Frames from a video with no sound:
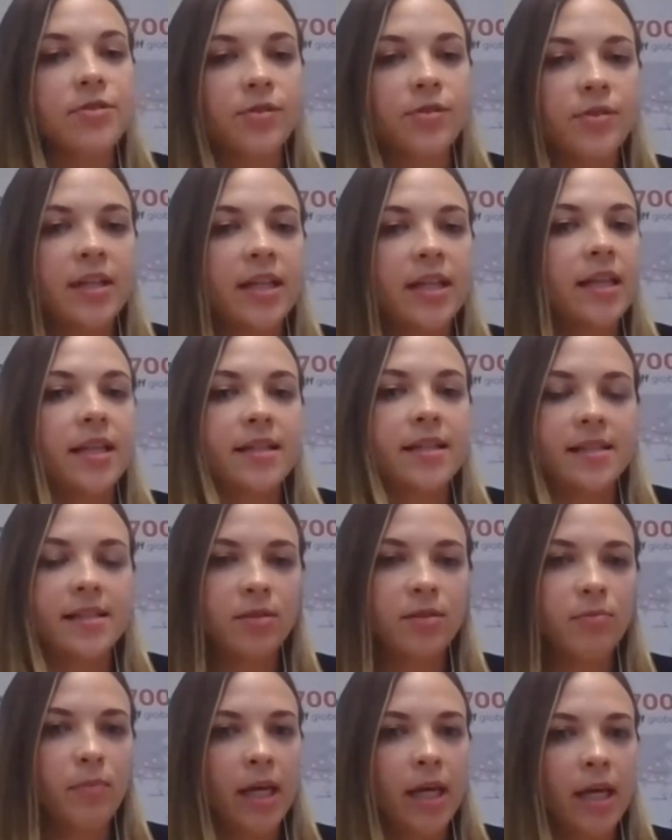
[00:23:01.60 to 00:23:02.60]
the student
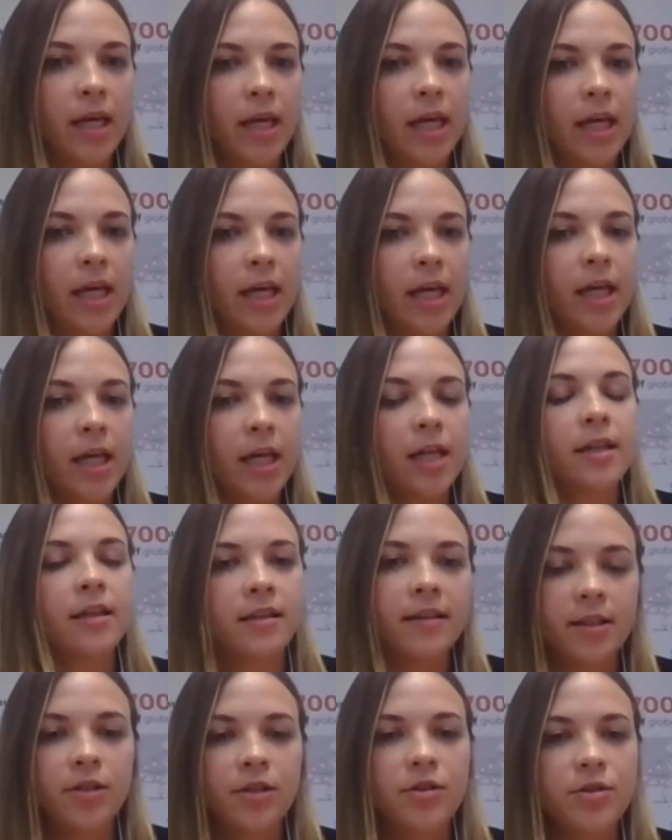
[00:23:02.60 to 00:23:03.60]
doesn't meet the
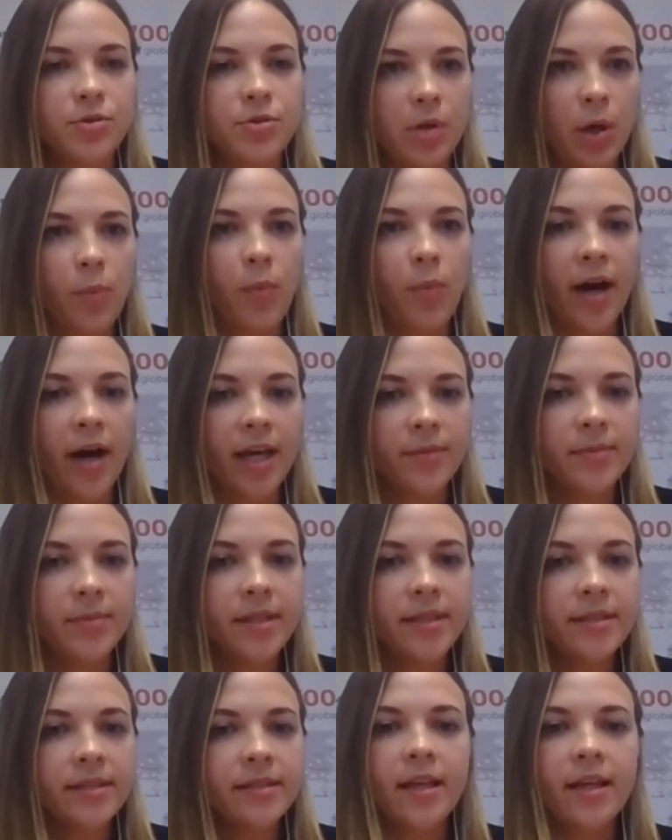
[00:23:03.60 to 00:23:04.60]
English
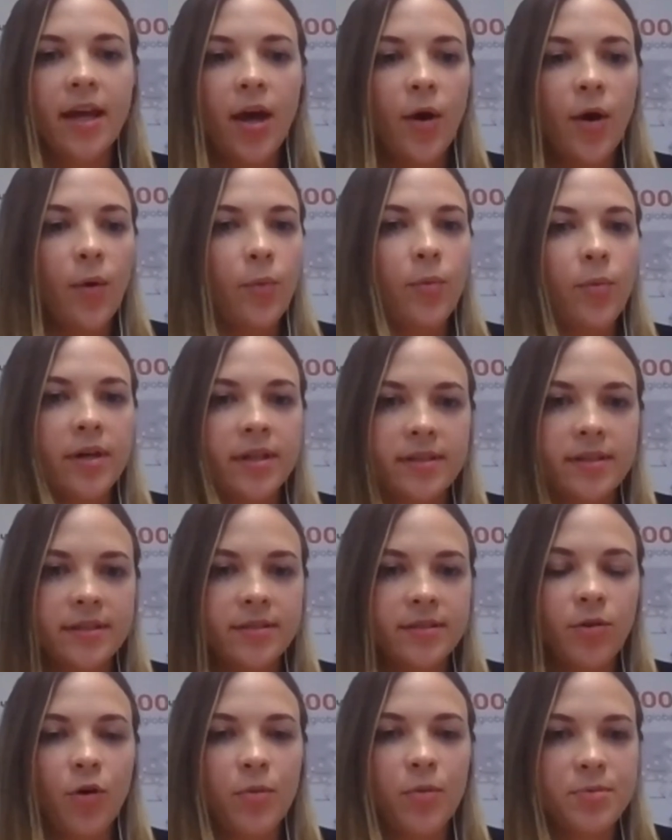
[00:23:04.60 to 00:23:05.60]
requirement,
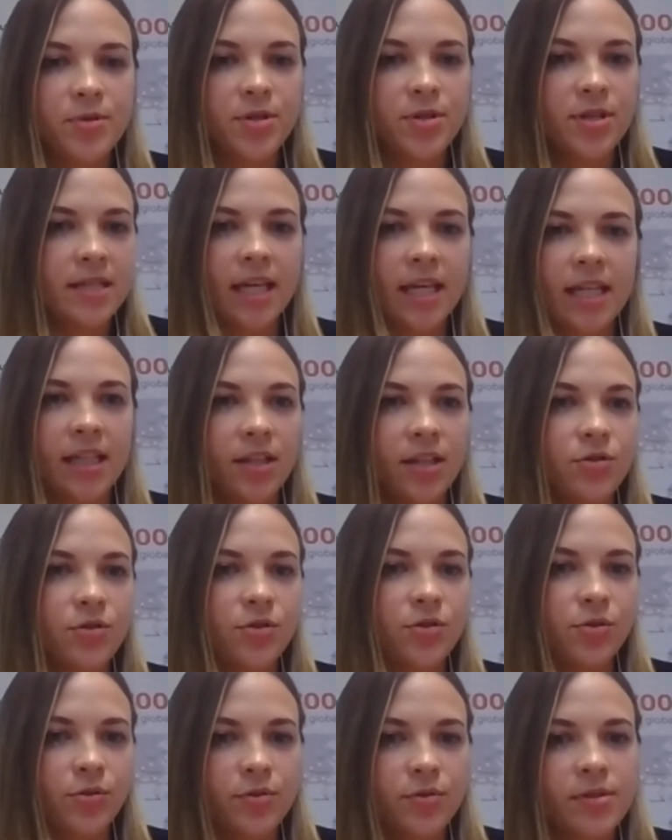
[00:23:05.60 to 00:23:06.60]
what options can they
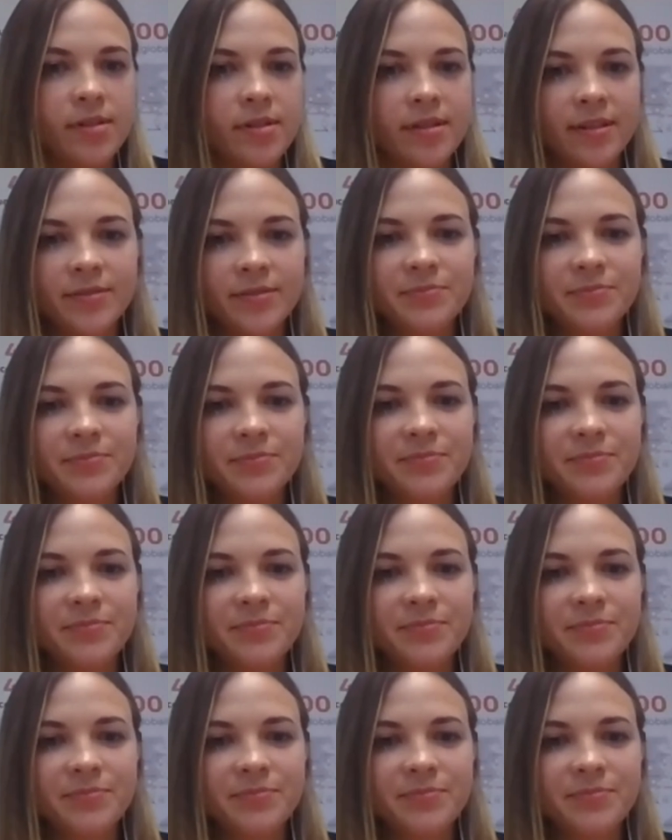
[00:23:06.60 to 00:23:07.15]
choose?